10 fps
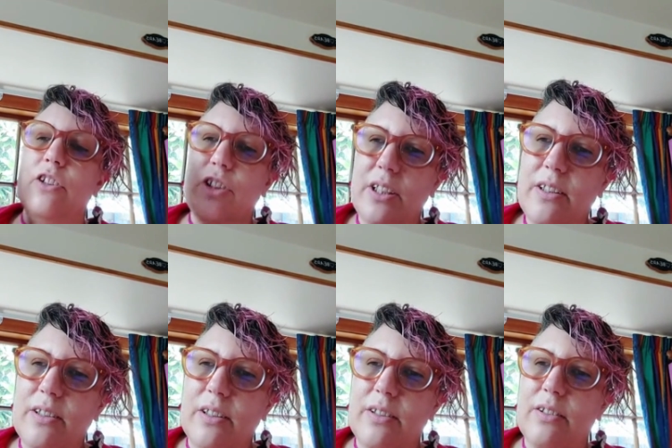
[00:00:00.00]

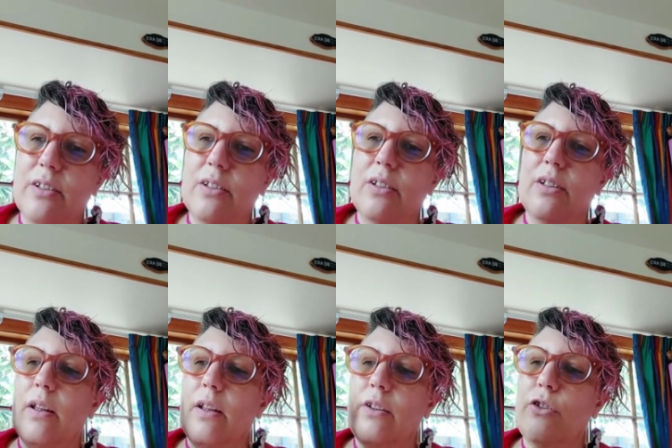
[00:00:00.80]
Jesus
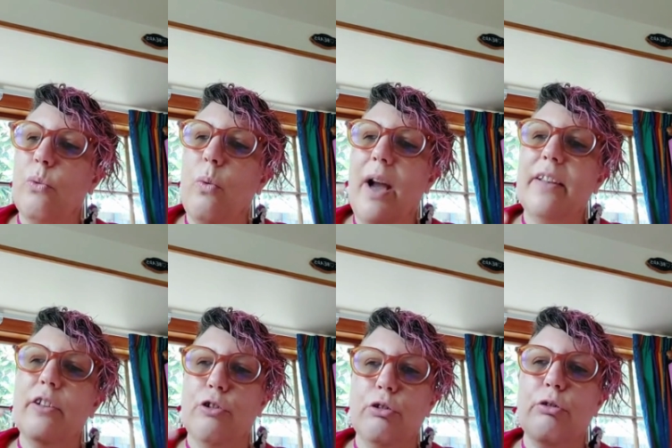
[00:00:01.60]
is the way,
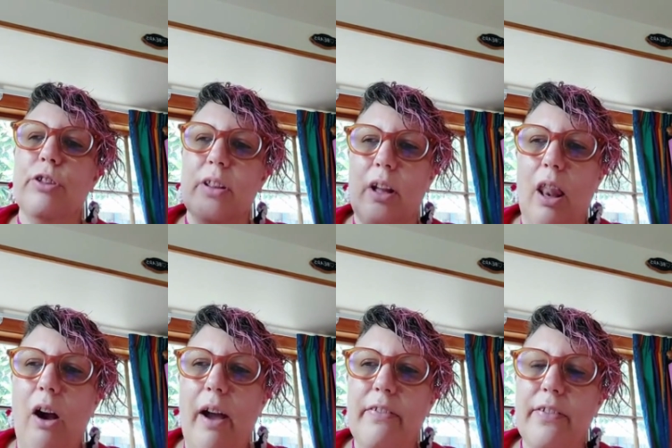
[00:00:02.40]
the truth, and the
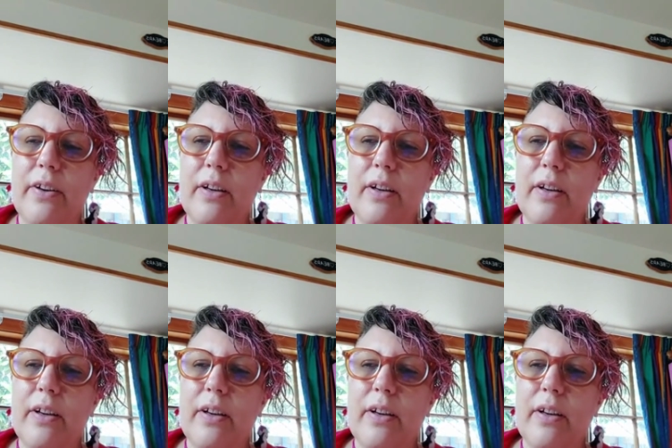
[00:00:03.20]
life.